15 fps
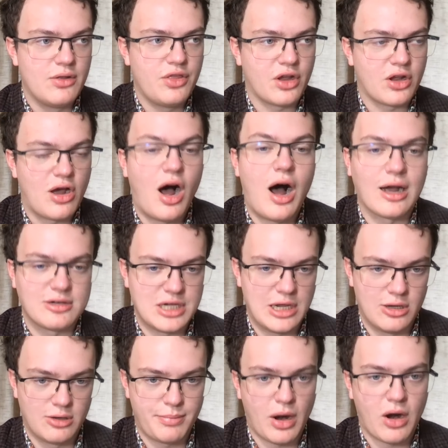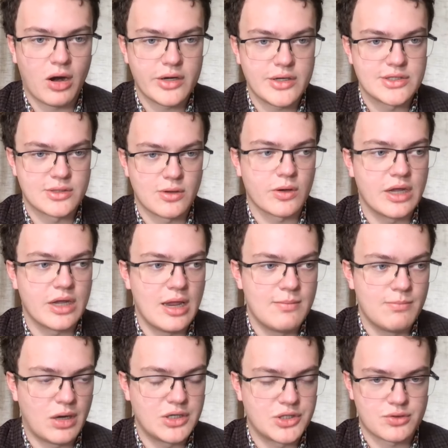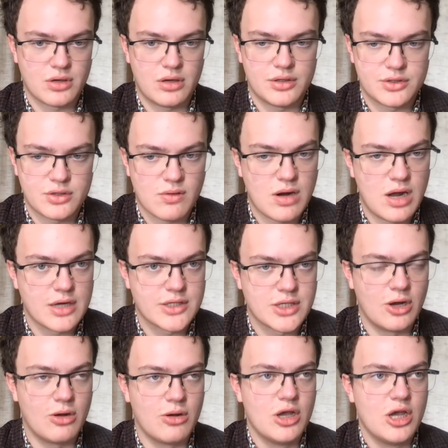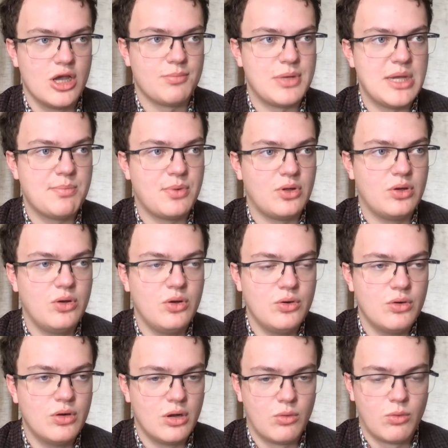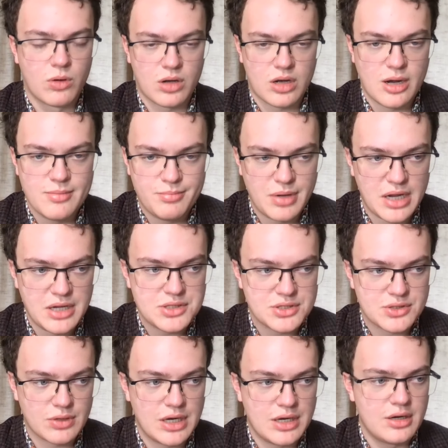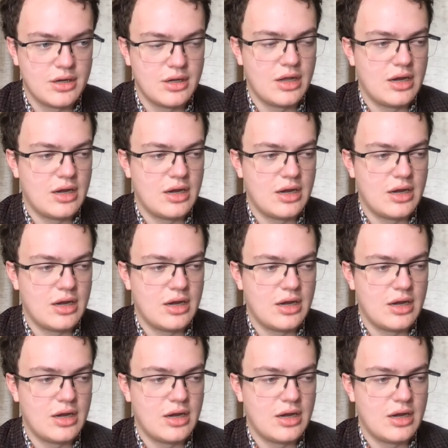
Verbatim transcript: the cocktail party circuit in Montreal and Toronto. People who work on Bay Street.